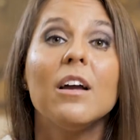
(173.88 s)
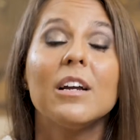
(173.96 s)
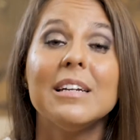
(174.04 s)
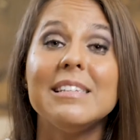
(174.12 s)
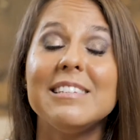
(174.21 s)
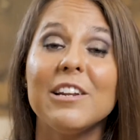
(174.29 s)

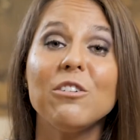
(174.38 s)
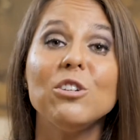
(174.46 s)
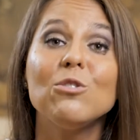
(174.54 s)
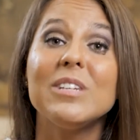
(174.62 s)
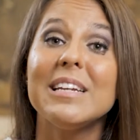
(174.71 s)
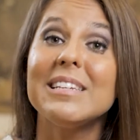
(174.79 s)
consider
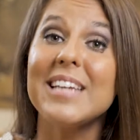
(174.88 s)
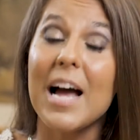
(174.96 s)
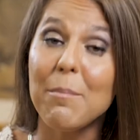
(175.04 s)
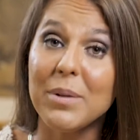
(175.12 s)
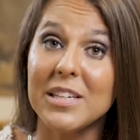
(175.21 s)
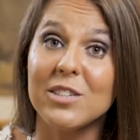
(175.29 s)
using
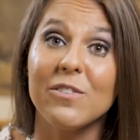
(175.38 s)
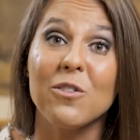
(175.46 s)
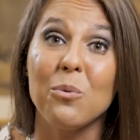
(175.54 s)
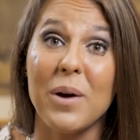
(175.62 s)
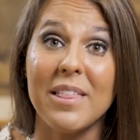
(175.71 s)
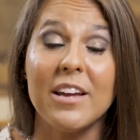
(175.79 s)
templates for
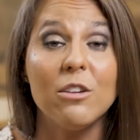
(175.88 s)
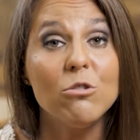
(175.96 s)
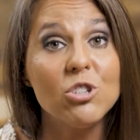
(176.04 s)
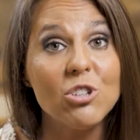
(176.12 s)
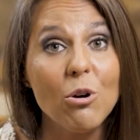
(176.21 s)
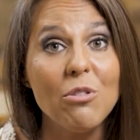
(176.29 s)
the way that you
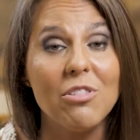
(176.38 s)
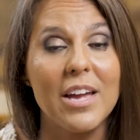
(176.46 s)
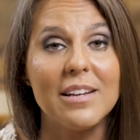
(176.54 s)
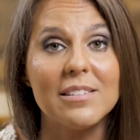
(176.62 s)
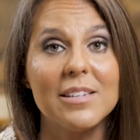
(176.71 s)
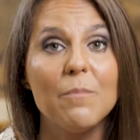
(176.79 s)
show
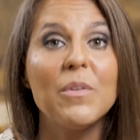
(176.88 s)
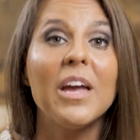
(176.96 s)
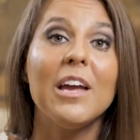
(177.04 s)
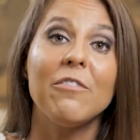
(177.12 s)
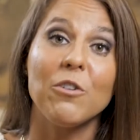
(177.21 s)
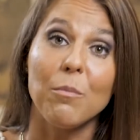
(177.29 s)
things.
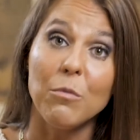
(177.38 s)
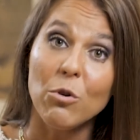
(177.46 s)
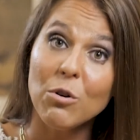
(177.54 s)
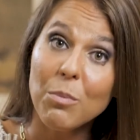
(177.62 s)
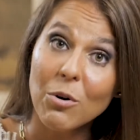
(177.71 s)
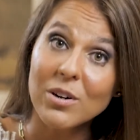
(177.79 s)
If your
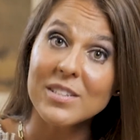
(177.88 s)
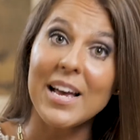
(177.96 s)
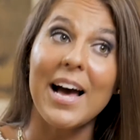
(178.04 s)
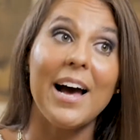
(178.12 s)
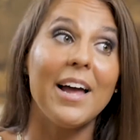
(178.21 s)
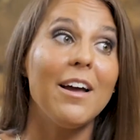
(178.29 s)
mood boards
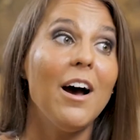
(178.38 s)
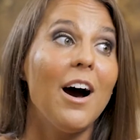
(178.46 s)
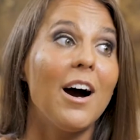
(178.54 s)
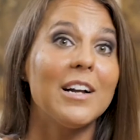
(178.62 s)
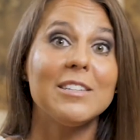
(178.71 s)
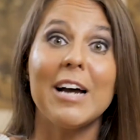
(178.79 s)
had
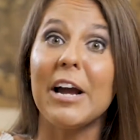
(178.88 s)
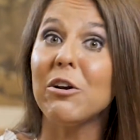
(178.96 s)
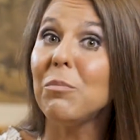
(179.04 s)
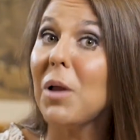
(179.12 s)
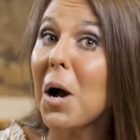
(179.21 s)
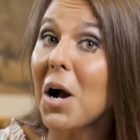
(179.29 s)
a
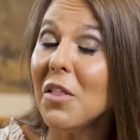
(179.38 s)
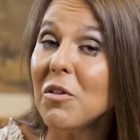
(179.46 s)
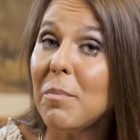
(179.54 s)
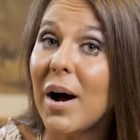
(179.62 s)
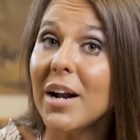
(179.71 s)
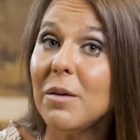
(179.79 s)
title block on
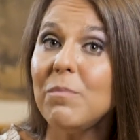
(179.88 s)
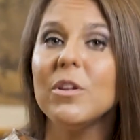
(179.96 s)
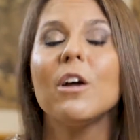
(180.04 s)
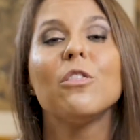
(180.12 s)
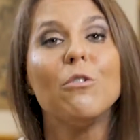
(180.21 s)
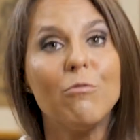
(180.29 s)
the bottom,
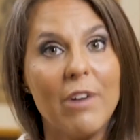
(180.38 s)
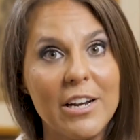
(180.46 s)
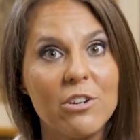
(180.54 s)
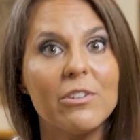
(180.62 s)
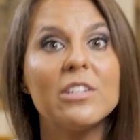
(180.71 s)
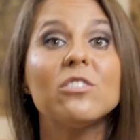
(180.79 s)
the
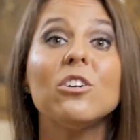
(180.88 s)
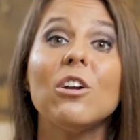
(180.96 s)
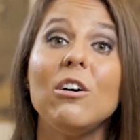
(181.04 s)
renderings could